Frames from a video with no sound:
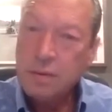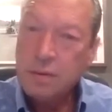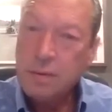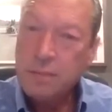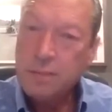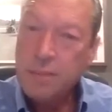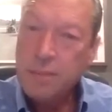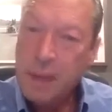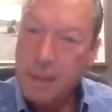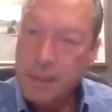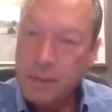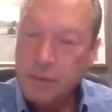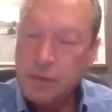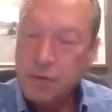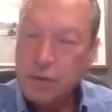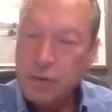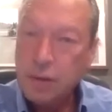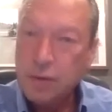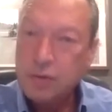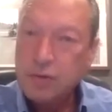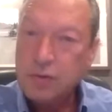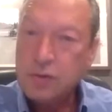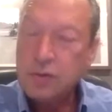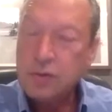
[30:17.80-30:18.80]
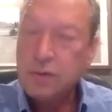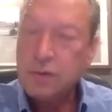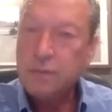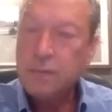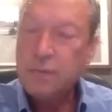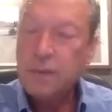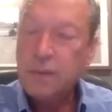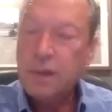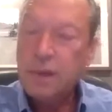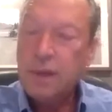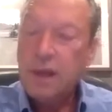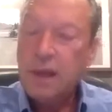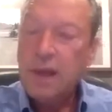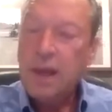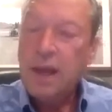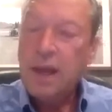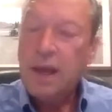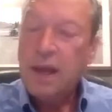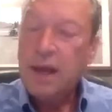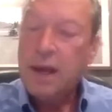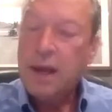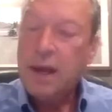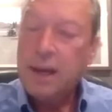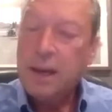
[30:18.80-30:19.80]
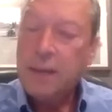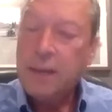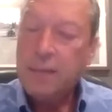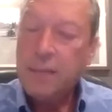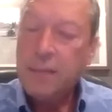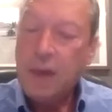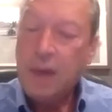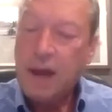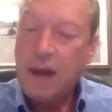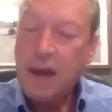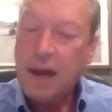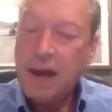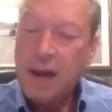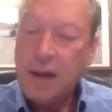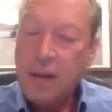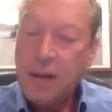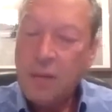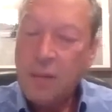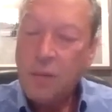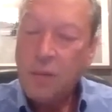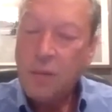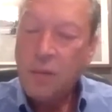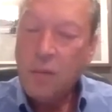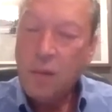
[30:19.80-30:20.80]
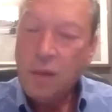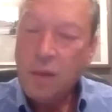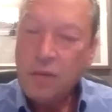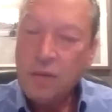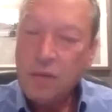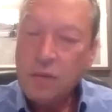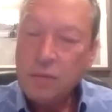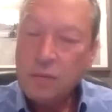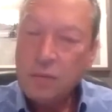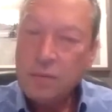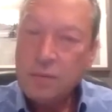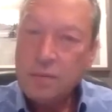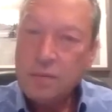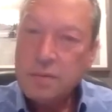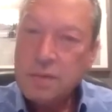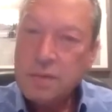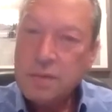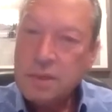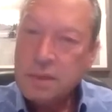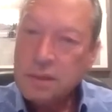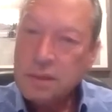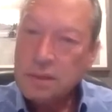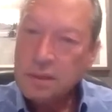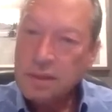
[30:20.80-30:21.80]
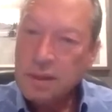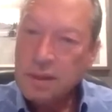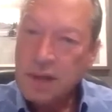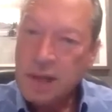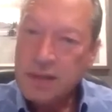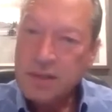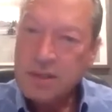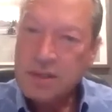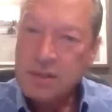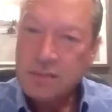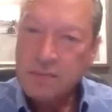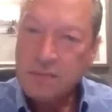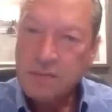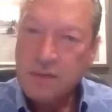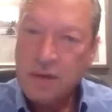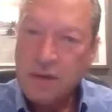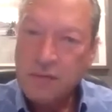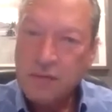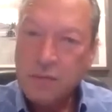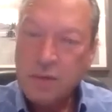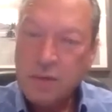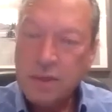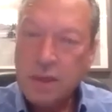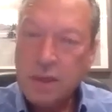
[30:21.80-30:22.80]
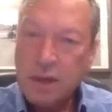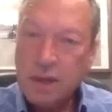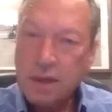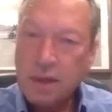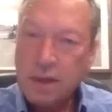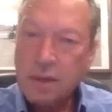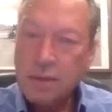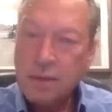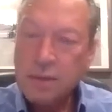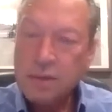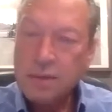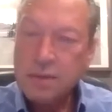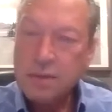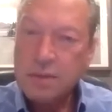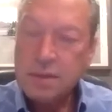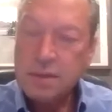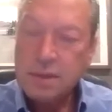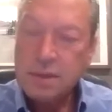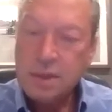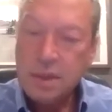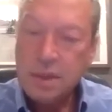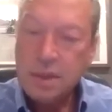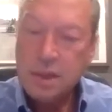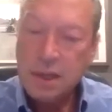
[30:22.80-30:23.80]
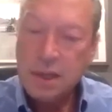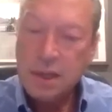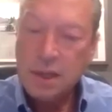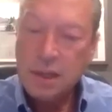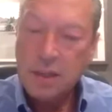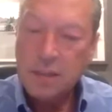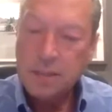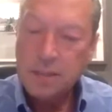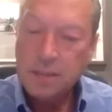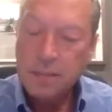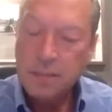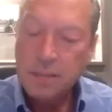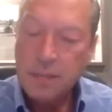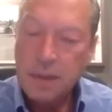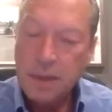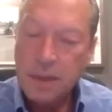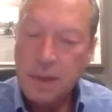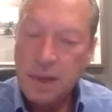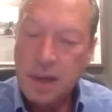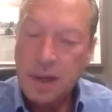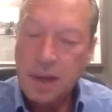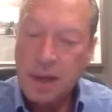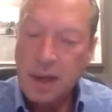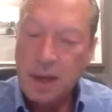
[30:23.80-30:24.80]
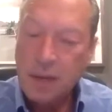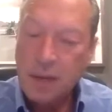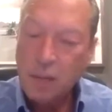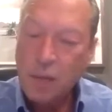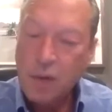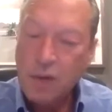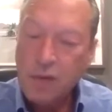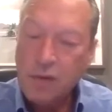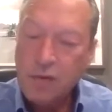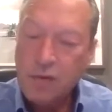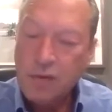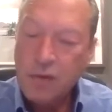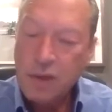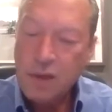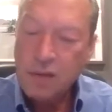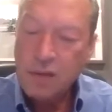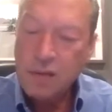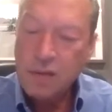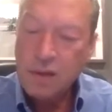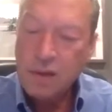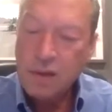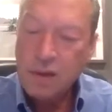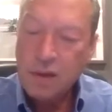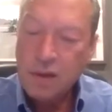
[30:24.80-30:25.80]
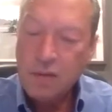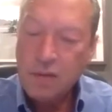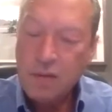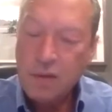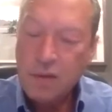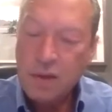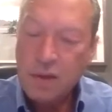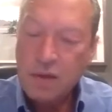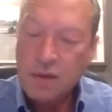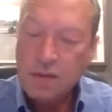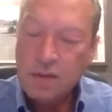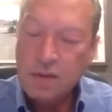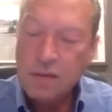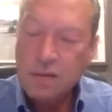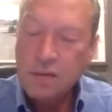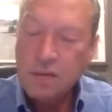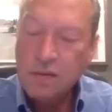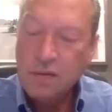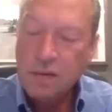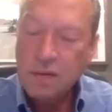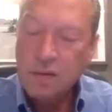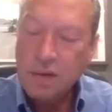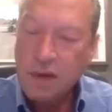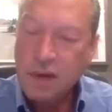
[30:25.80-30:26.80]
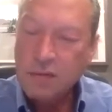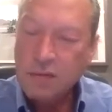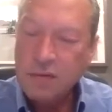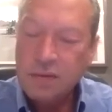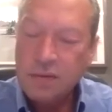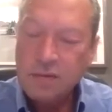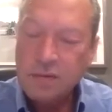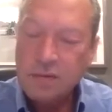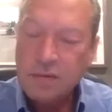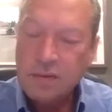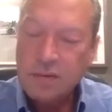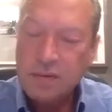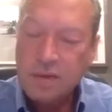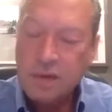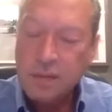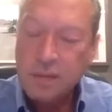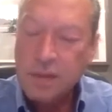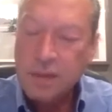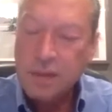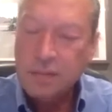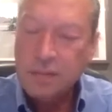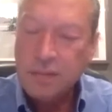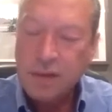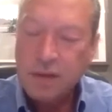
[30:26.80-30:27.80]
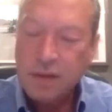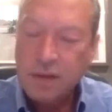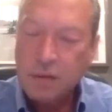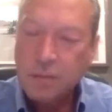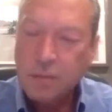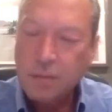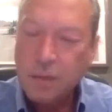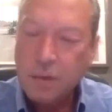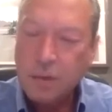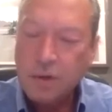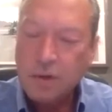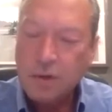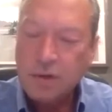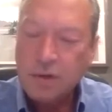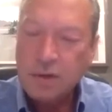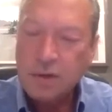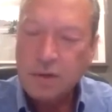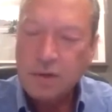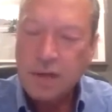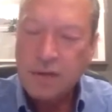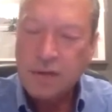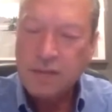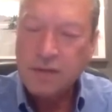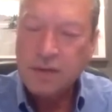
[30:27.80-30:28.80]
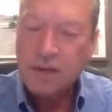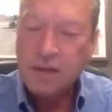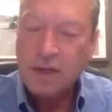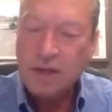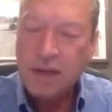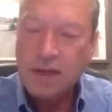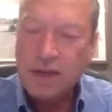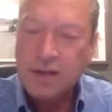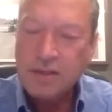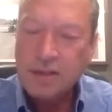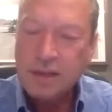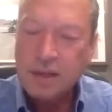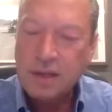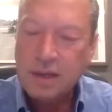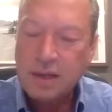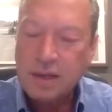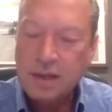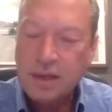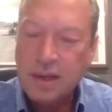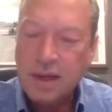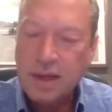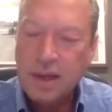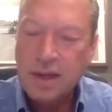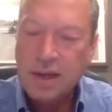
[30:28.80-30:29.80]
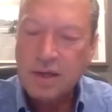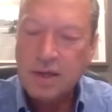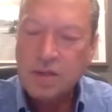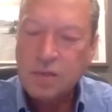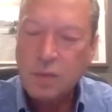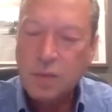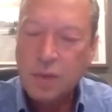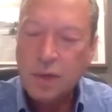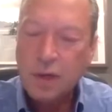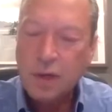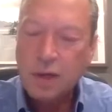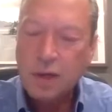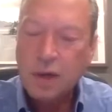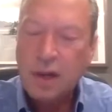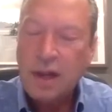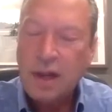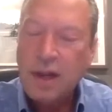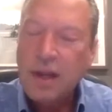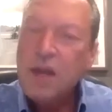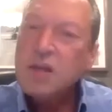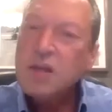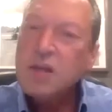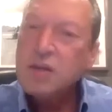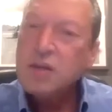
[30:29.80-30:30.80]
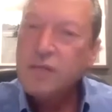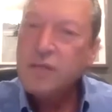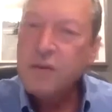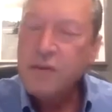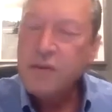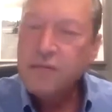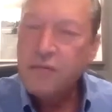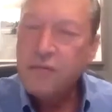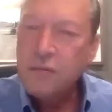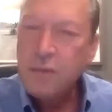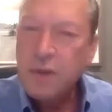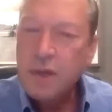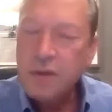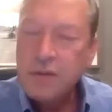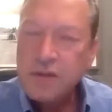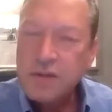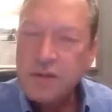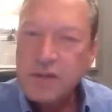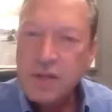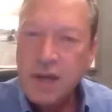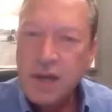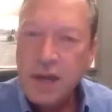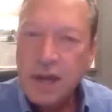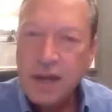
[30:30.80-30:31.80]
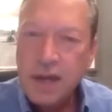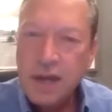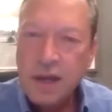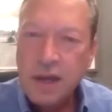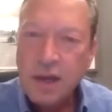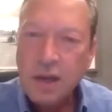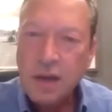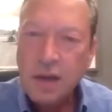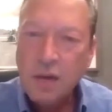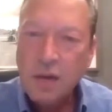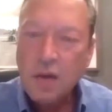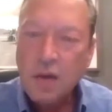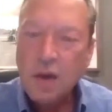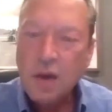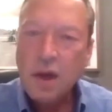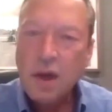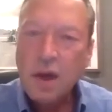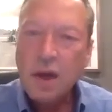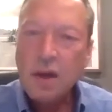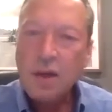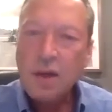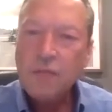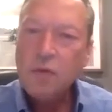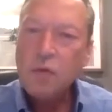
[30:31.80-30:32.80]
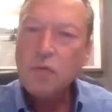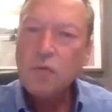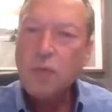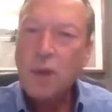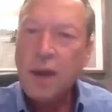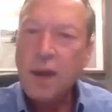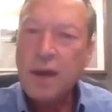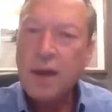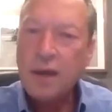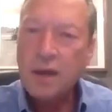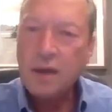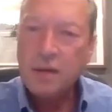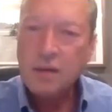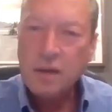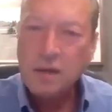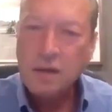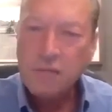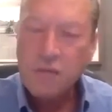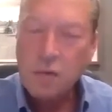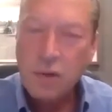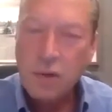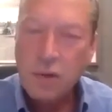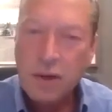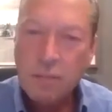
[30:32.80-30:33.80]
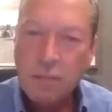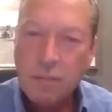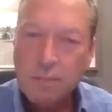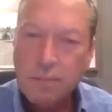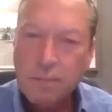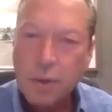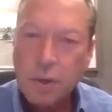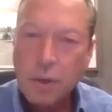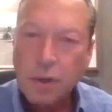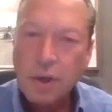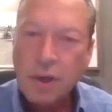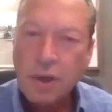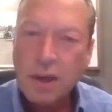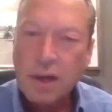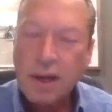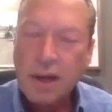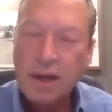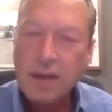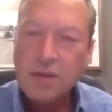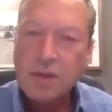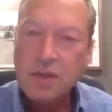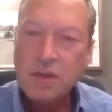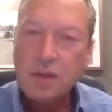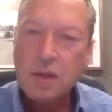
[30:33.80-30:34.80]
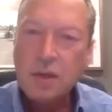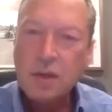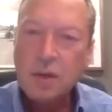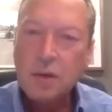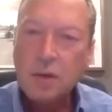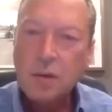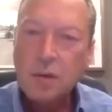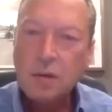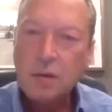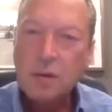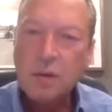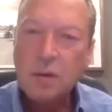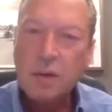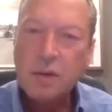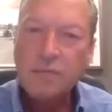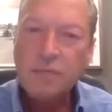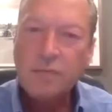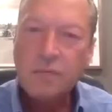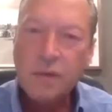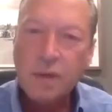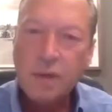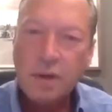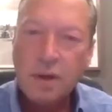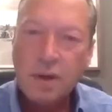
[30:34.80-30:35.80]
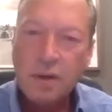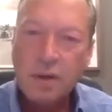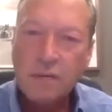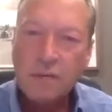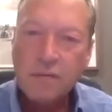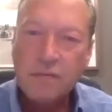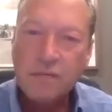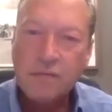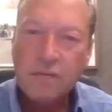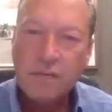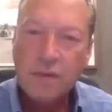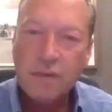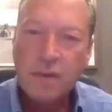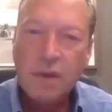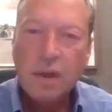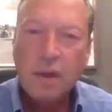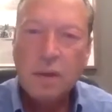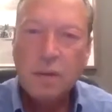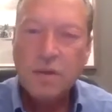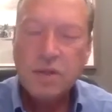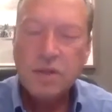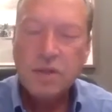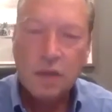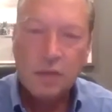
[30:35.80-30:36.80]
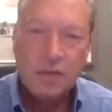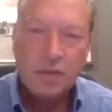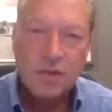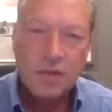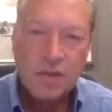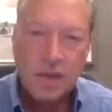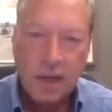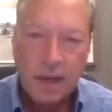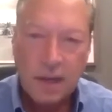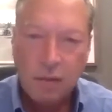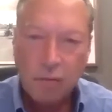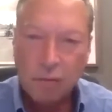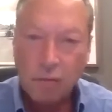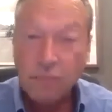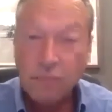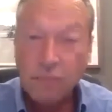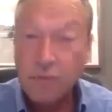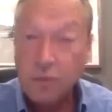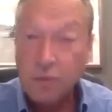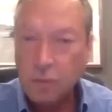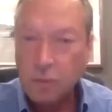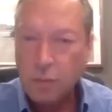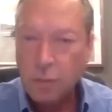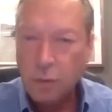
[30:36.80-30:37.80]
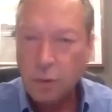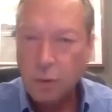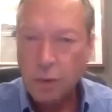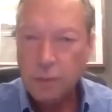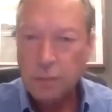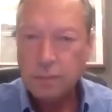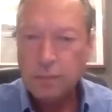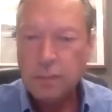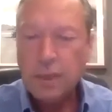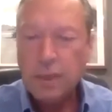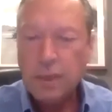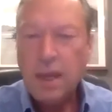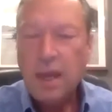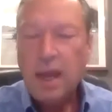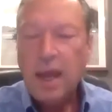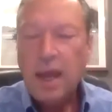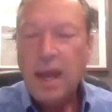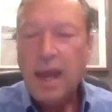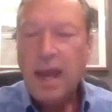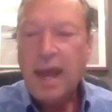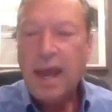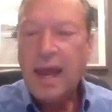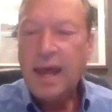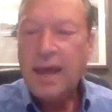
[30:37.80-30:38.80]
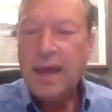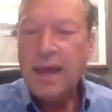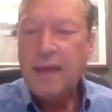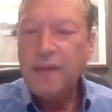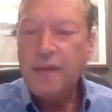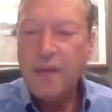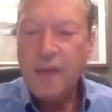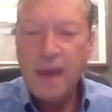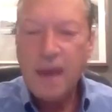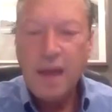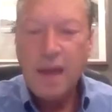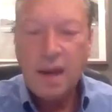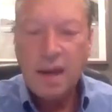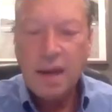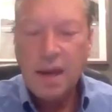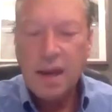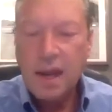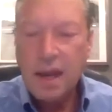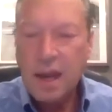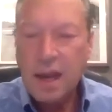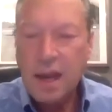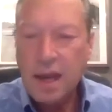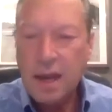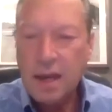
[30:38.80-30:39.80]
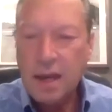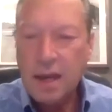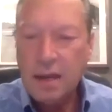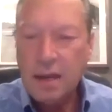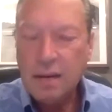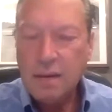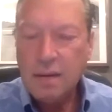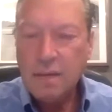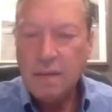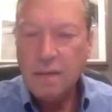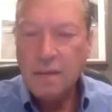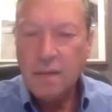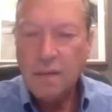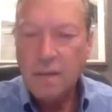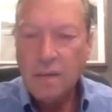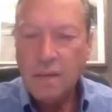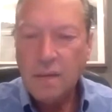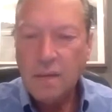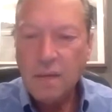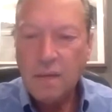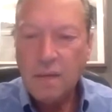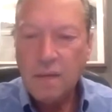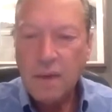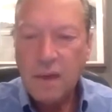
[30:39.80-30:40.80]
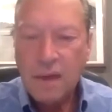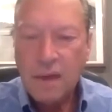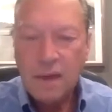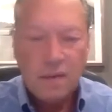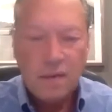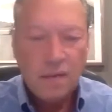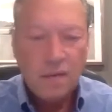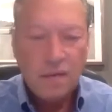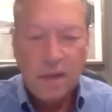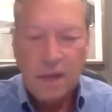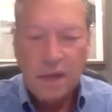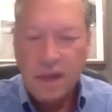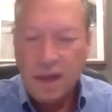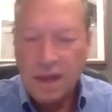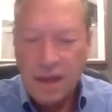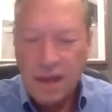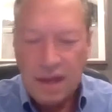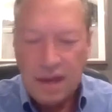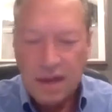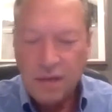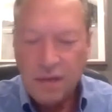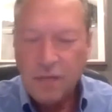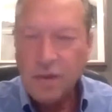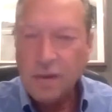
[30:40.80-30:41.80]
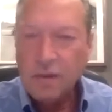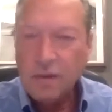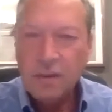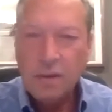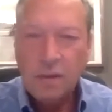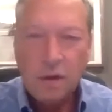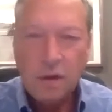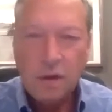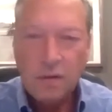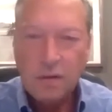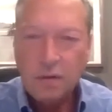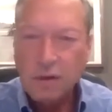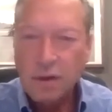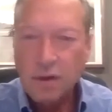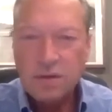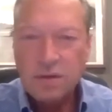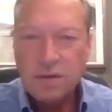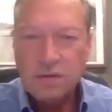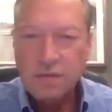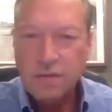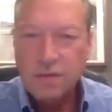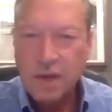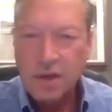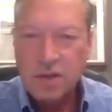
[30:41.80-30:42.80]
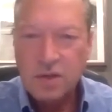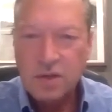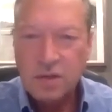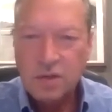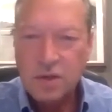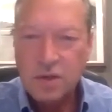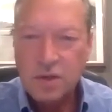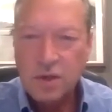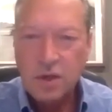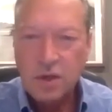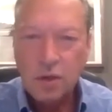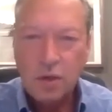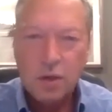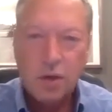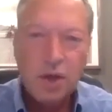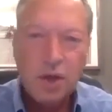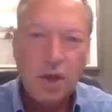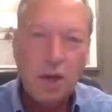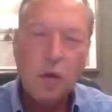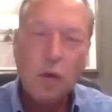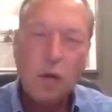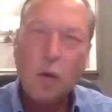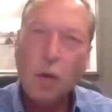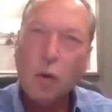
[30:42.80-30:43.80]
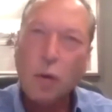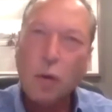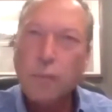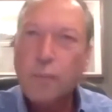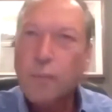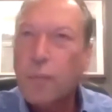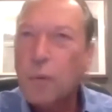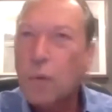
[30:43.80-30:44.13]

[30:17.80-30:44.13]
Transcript: paper trail to them. I went through lots of government documents. And one thing let's talk about Michael Burke. It's kind of a classic case where, so if you've been in the CIA, if you write anything, if you write a book, it has to go in front of what's called the CIA Review Board. And they can, anything on the grounds of national security or